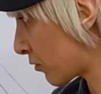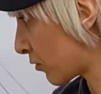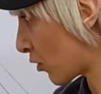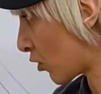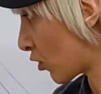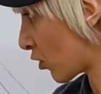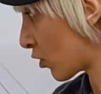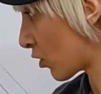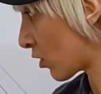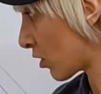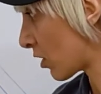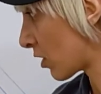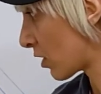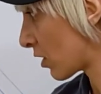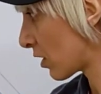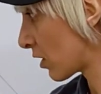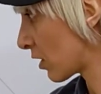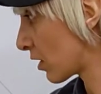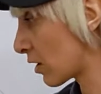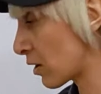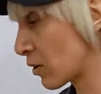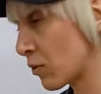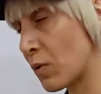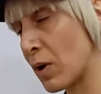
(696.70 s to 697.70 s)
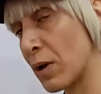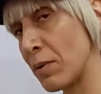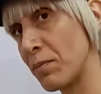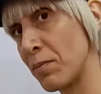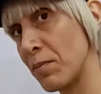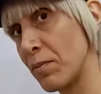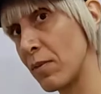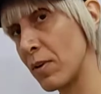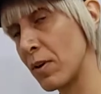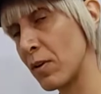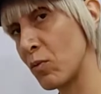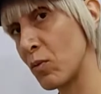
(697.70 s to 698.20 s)
four one,
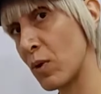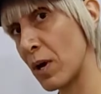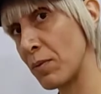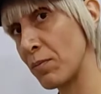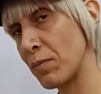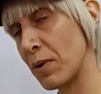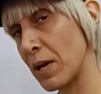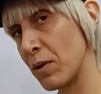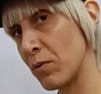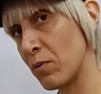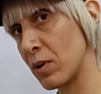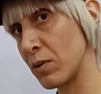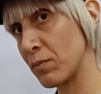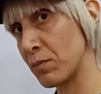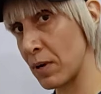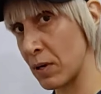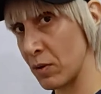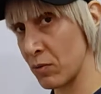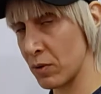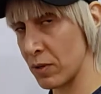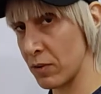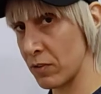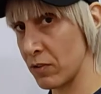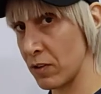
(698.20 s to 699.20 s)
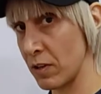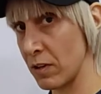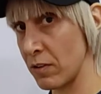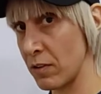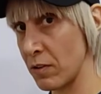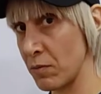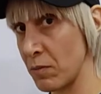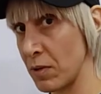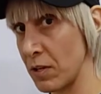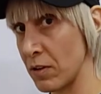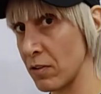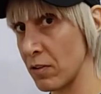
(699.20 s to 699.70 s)
one by one by one
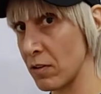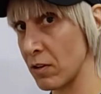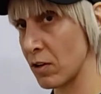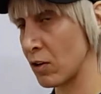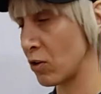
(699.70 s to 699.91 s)
centimeter